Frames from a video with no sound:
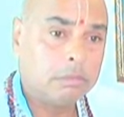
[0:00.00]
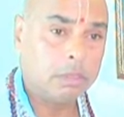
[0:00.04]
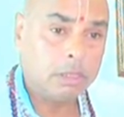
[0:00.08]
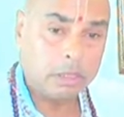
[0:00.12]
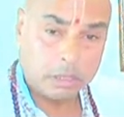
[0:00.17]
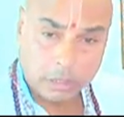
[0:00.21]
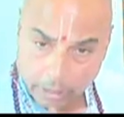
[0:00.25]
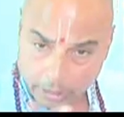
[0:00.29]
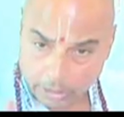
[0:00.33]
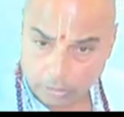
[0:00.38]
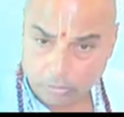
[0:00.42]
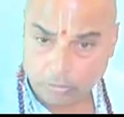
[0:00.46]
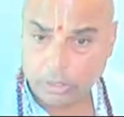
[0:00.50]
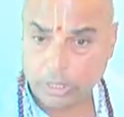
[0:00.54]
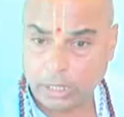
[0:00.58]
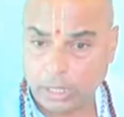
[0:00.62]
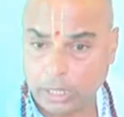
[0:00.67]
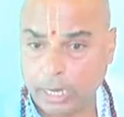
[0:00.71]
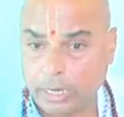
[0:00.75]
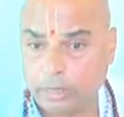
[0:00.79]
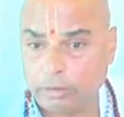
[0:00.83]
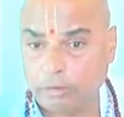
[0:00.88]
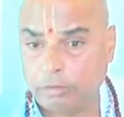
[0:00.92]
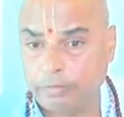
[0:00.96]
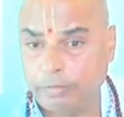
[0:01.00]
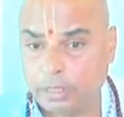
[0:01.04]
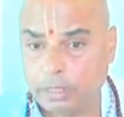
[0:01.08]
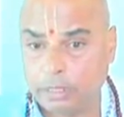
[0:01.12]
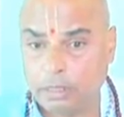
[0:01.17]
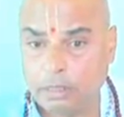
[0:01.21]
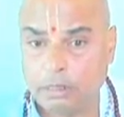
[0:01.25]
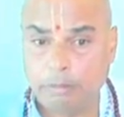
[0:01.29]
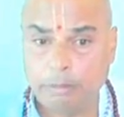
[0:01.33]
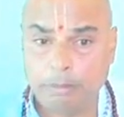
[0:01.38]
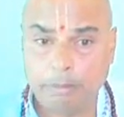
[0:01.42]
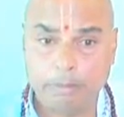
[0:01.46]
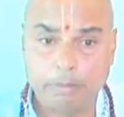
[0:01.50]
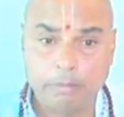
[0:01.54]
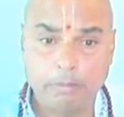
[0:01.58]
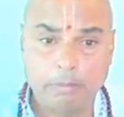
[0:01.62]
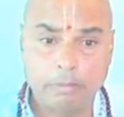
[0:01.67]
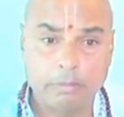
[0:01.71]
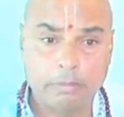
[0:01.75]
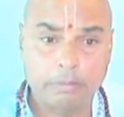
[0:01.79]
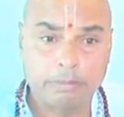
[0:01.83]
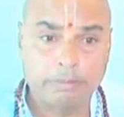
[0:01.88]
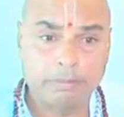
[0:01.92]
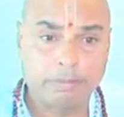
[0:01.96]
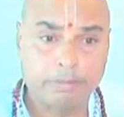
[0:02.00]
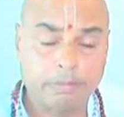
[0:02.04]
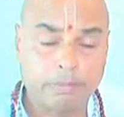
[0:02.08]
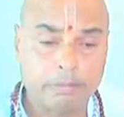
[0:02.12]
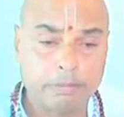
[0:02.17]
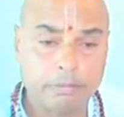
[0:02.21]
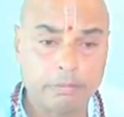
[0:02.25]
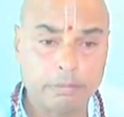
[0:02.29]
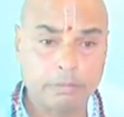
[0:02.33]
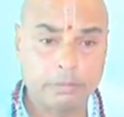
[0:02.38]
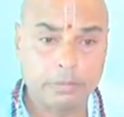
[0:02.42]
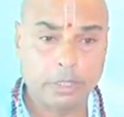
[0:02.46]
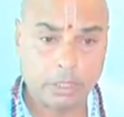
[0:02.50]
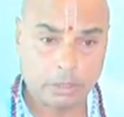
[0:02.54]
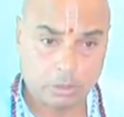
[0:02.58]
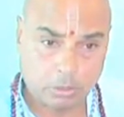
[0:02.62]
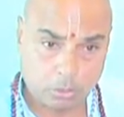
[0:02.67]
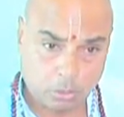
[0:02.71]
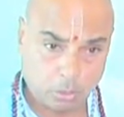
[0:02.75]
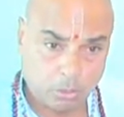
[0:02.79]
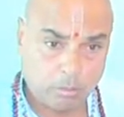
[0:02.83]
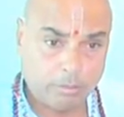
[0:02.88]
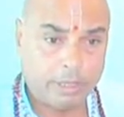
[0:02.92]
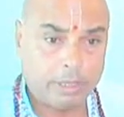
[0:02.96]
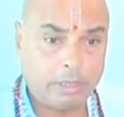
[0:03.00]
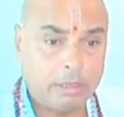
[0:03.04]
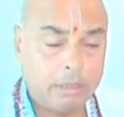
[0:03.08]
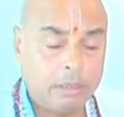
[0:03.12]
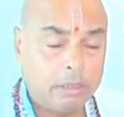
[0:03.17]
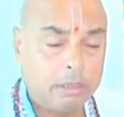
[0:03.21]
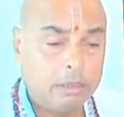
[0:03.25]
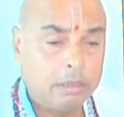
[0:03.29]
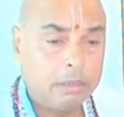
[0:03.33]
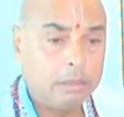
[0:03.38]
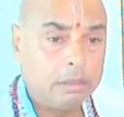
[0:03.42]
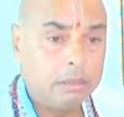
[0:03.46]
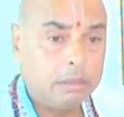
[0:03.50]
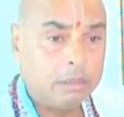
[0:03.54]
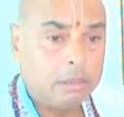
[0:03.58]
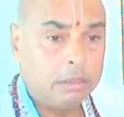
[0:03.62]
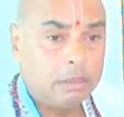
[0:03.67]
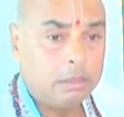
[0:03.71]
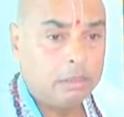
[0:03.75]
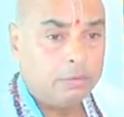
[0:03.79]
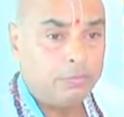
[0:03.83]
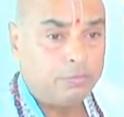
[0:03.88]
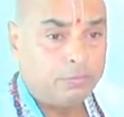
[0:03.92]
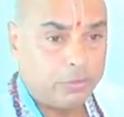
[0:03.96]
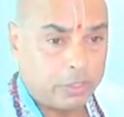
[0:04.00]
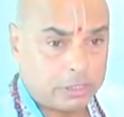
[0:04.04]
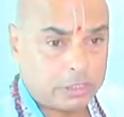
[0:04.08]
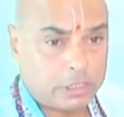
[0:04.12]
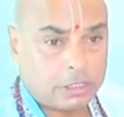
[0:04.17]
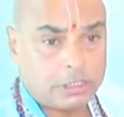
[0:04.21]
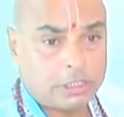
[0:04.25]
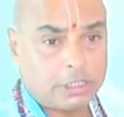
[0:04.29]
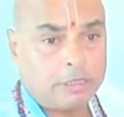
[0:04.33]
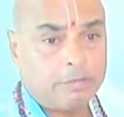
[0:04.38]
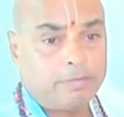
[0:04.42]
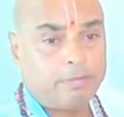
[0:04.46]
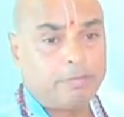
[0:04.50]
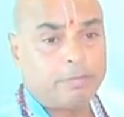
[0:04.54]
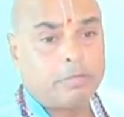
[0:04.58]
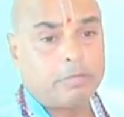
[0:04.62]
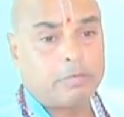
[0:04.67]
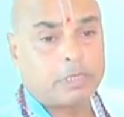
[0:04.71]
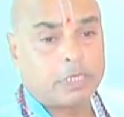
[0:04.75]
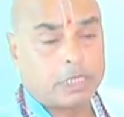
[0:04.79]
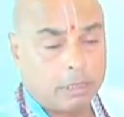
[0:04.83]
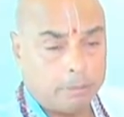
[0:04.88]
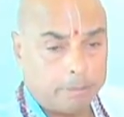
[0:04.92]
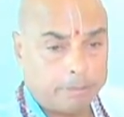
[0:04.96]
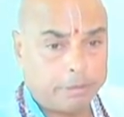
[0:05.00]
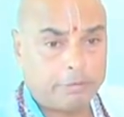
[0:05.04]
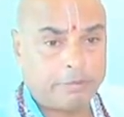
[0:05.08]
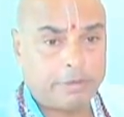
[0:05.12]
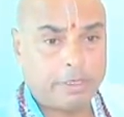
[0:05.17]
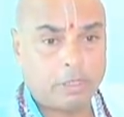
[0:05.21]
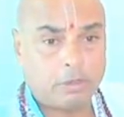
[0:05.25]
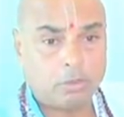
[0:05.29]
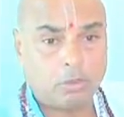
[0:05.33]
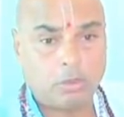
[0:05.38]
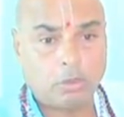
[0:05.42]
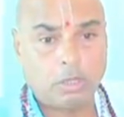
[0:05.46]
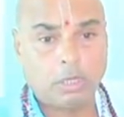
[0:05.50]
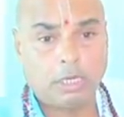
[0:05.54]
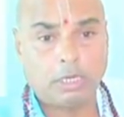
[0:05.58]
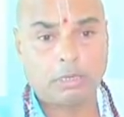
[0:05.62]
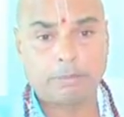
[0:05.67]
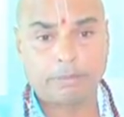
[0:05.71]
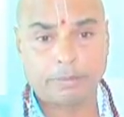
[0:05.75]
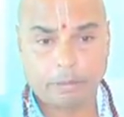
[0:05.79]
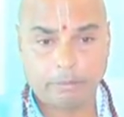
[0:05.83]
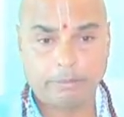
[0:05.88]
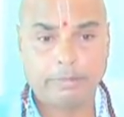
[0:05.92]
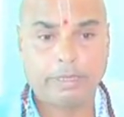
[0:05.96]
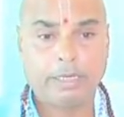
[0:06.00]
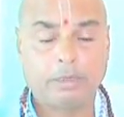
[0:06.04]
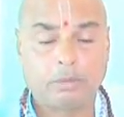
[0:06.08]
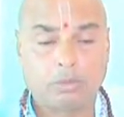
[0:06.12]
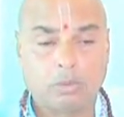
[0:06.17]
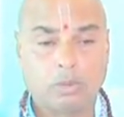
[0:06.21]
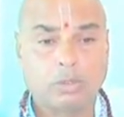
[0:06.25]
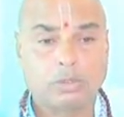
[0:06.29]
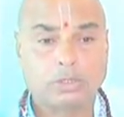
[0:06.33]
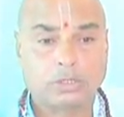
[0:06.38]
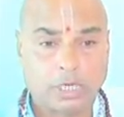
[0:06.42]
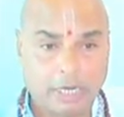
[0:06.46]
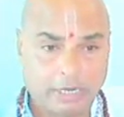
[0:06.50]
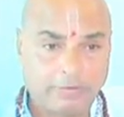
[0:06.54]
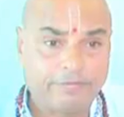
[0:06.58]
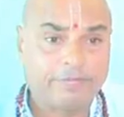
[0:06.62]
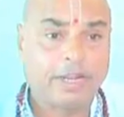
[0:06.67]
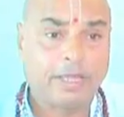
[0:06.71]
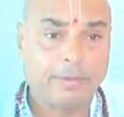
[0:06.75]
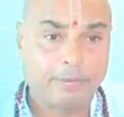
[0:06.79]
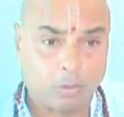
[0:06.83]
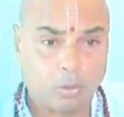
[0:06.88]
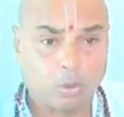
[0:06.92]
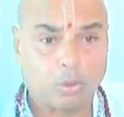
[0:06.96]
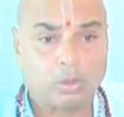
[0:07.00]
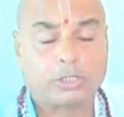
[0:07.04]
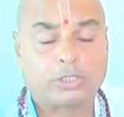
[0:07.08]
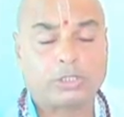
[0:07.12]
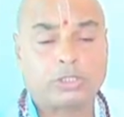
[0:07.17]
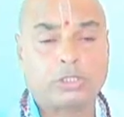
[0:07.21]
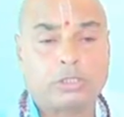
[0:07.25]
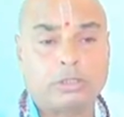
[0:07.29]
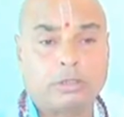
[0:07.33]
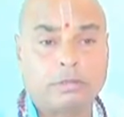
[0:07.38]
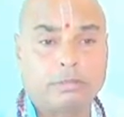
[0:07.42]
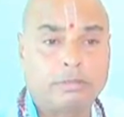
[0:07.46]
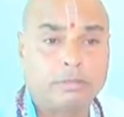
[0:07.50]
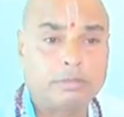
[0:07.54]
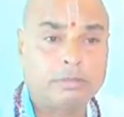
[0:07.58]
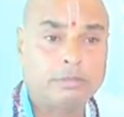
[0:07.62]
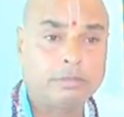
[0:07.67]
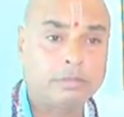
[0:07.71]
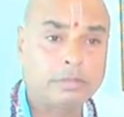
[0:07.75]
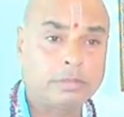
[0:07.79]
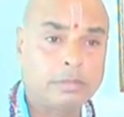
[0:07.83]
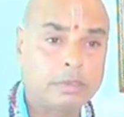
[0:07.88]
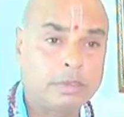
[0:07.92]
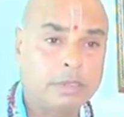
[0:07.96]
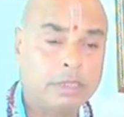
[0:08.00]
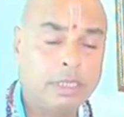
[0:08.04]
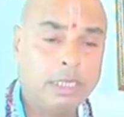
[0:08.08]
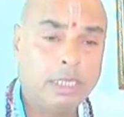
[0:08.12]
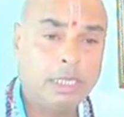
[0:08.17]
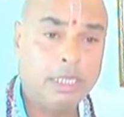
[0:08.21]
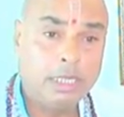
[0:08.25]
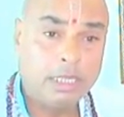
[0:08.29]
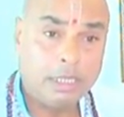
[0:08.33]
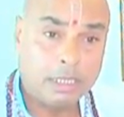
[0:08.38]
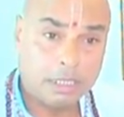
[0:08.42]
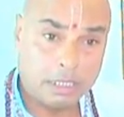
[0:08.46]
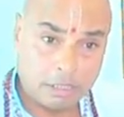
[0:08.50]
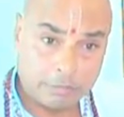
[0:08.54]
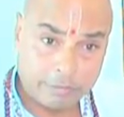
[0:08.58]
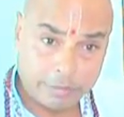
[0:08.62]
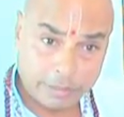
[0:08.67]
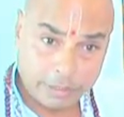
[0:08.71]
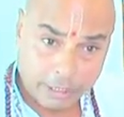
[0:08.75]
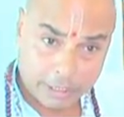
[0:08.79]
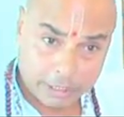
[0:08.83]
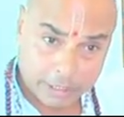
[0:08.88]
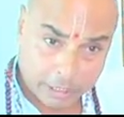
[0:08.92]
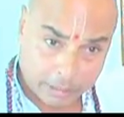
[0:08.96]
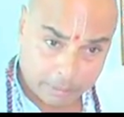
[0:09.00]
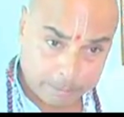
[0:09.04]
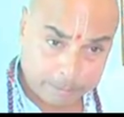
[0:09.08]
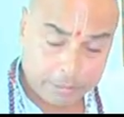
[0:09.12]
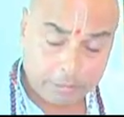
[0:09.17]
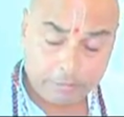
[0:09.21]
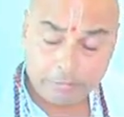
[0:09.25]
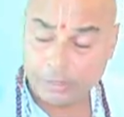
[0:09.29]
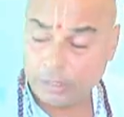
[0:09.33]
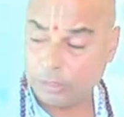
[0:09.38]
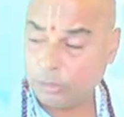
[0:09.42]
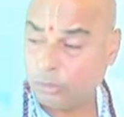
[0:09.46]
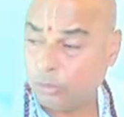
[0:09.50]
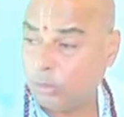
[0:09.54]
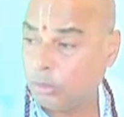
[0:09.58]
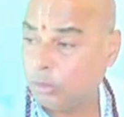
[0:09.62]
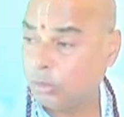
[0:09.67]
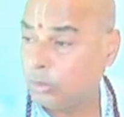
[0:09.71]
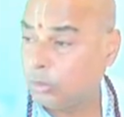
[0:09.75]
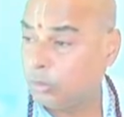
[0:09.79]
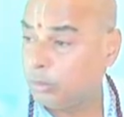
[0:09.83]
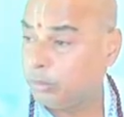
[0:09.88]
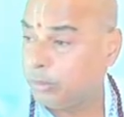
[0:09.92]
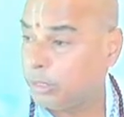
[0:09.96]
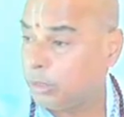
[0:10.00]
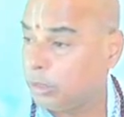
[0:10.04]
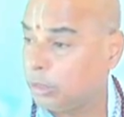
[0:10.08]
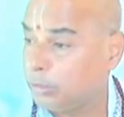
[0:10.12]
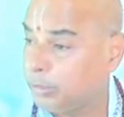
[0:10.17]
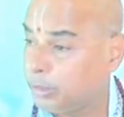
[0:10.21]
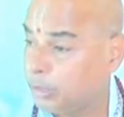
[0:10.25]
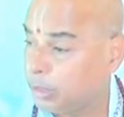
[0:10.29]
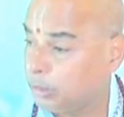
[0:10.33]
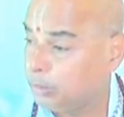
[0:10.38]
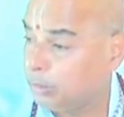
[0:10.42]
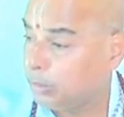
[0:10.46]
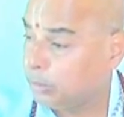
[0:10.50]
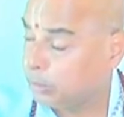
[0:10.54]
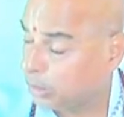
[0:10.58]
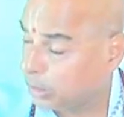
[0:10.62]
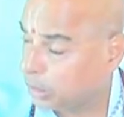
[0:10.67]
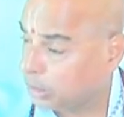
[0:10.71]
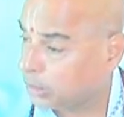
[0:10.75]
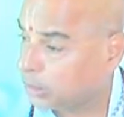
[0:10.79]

In day-to-day activity, the human fixes a temporary goal and permanent goals, lifetime goals. Even the temporary goal you may not be able to